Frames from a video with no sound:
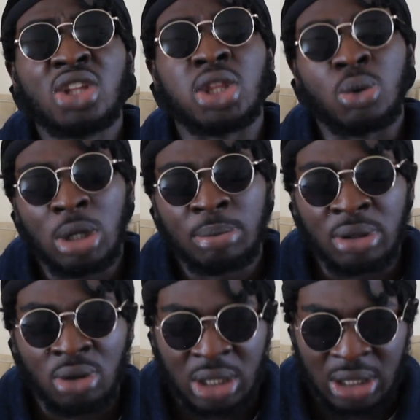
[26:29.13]
Do you want to
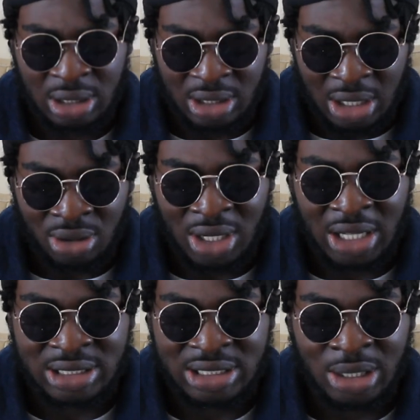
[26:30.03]
be looking down
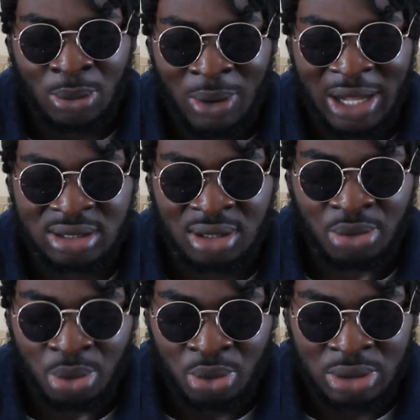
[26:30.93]
and seeing white stuff
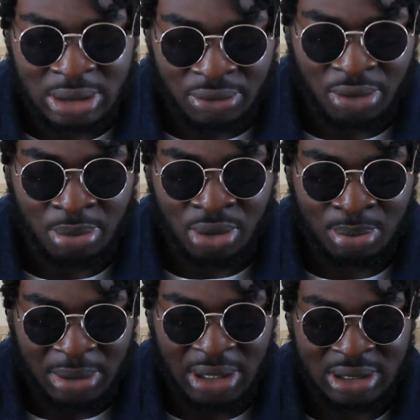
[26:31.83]
oozing from your
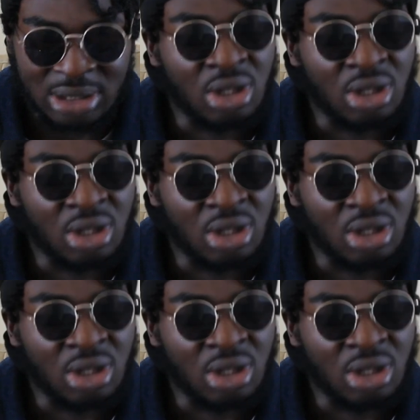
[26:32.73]
piece?